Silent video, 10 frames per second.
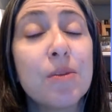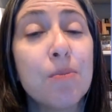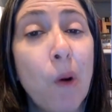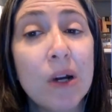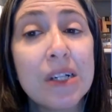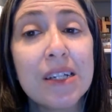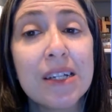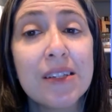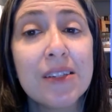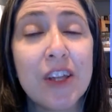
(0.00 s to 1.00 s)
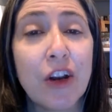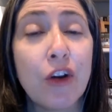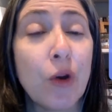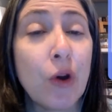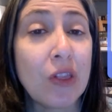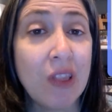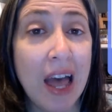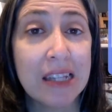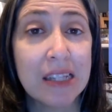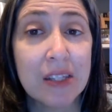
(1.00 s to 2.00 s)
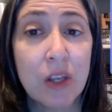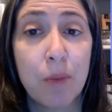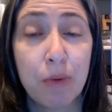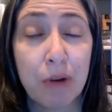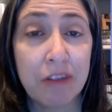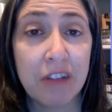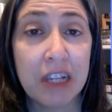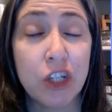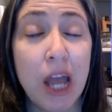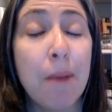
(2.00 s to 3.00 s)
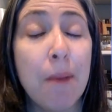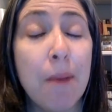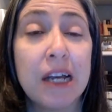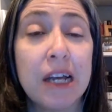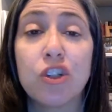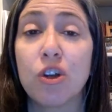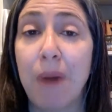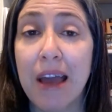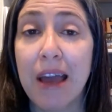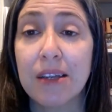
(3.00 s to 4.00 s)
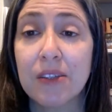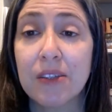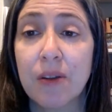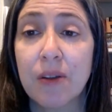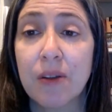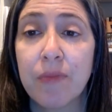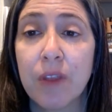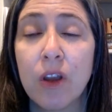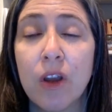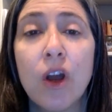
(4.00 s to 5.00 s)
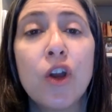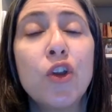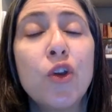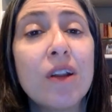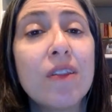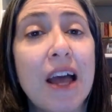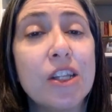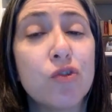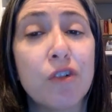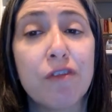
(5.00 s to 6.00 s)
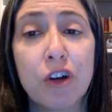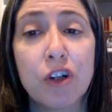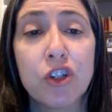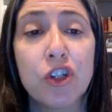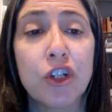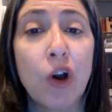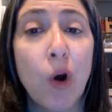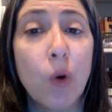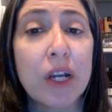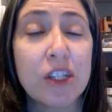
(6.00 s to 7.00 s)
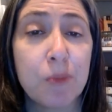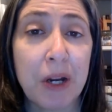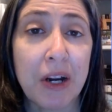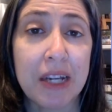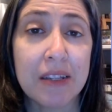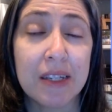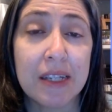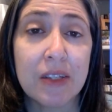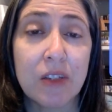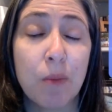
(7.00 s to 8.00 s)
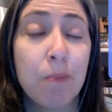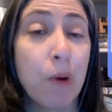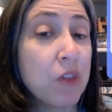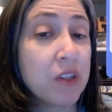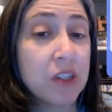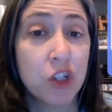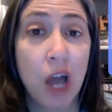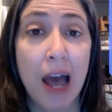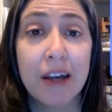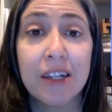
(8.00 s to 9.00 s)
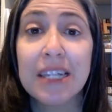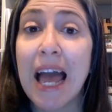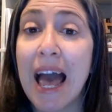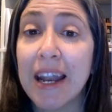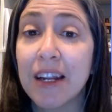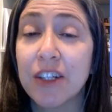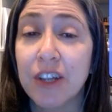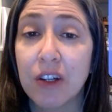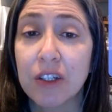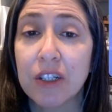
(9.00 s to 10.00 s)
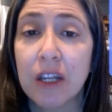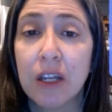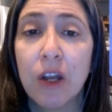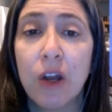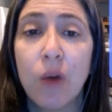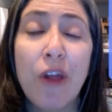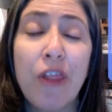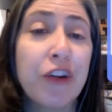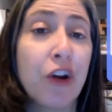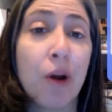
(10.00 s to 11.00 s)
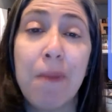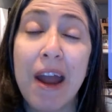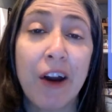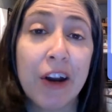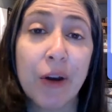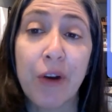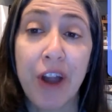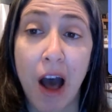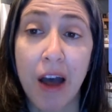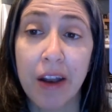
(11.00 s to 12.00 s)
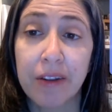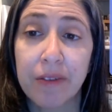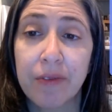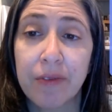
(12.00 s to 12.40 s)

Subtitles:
It's important to consider your lens, privilege, and potential bias. Your lens refers to your own experiences, both as a child and an adult, whether you're a parent or not.